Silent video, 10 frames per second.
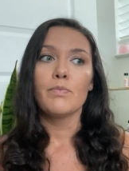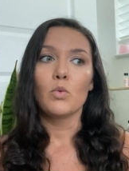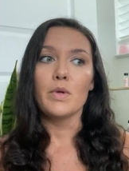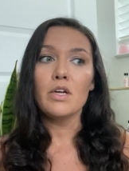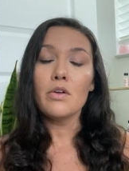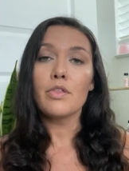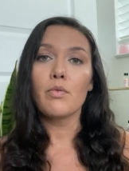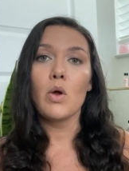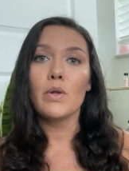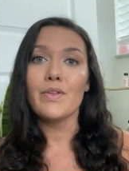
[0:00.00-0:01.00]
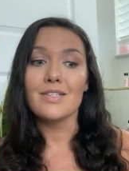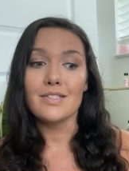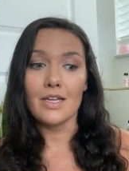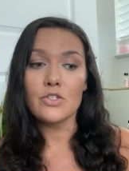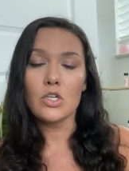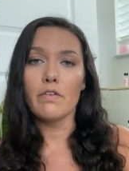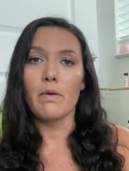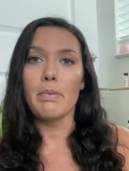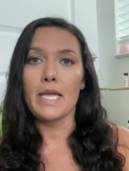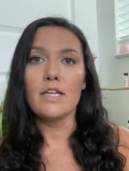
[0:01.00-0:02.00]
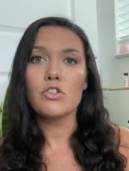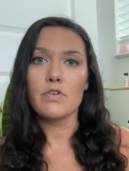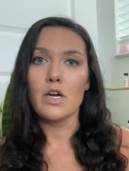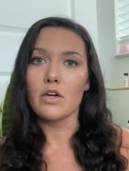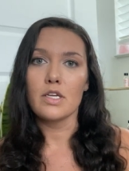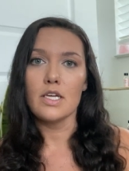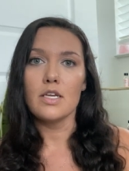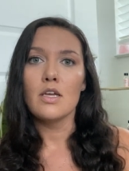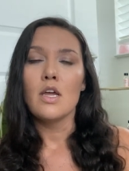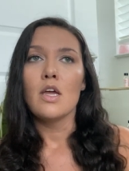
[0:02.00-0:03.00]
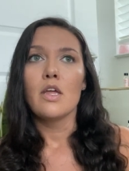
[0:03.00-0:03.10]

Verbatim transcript: We are thrown in the center of a patriarchy